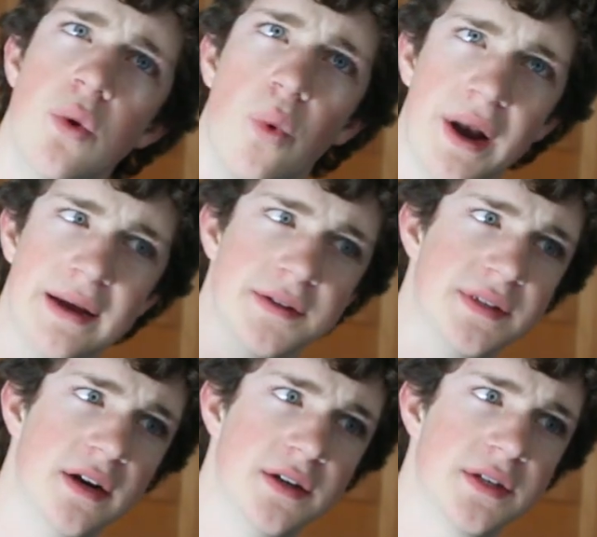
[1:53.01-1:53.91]
What else?
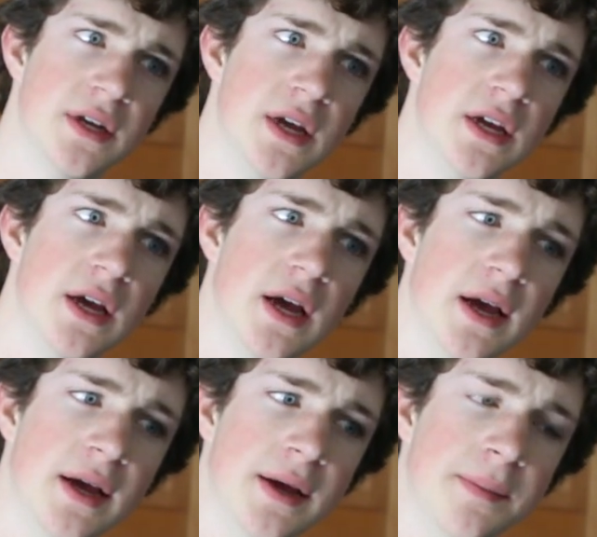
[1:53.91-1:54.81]
There's
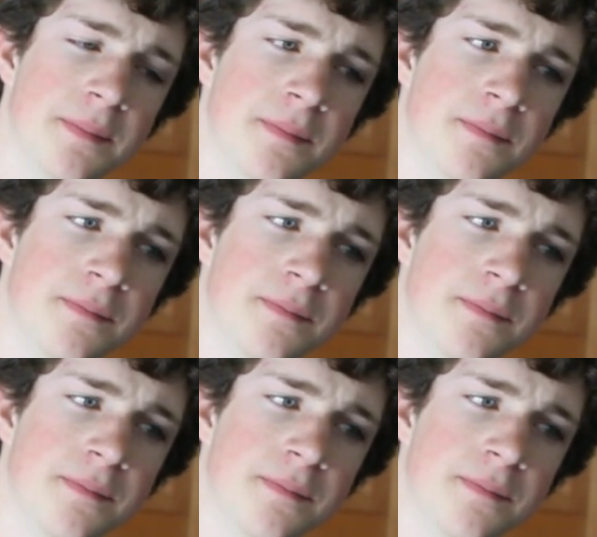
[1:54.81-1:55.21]
um,